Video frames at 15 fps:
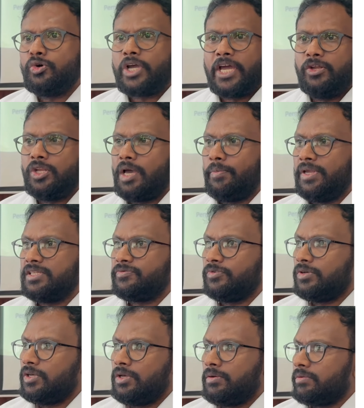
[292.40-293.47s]
glucanidine means
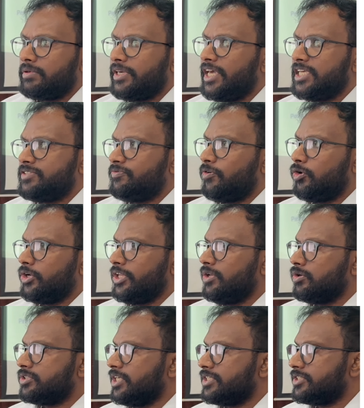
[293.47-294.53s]
age 14
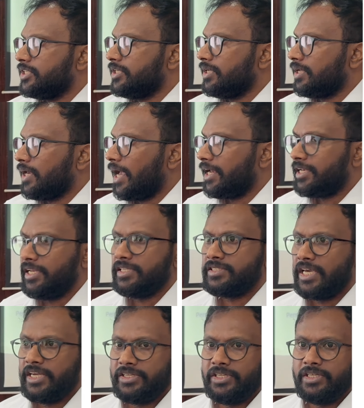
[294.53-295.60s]
or 16, at least
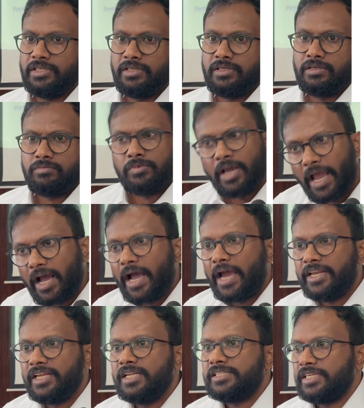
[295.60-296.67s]
18,
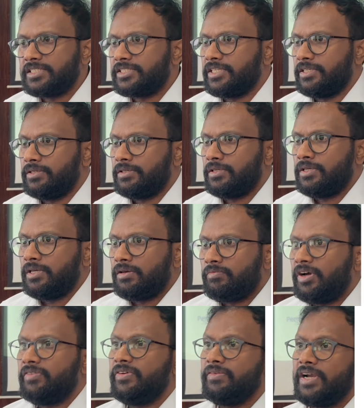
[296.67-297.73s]
ideally 16.
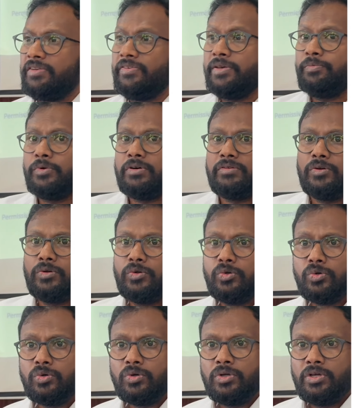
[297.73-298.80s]
But what we
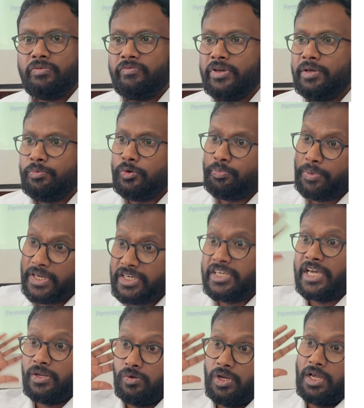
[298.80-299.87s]
do, we put pink
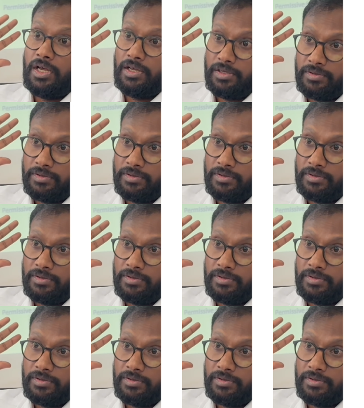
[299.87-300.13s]
cannula